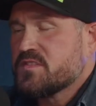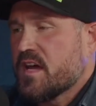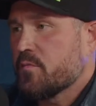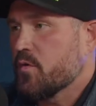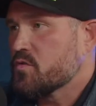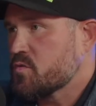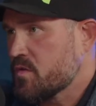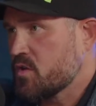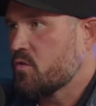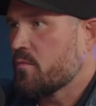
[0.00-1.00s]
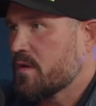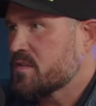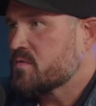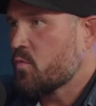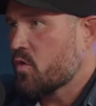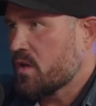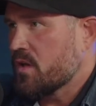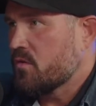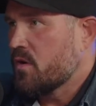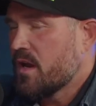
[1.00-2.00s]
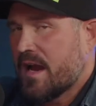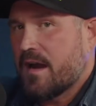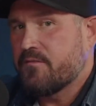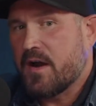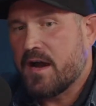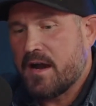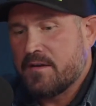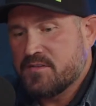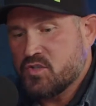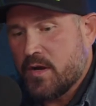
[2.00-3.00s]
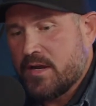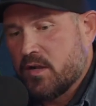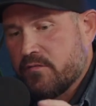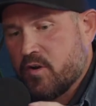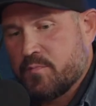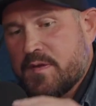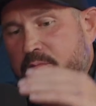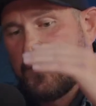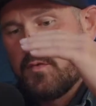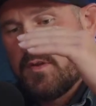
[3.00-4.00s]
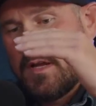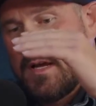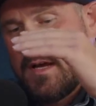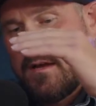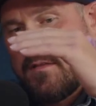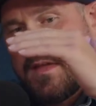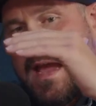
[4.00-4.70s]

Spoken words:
that approach with you, it means more to you. I train all of our people the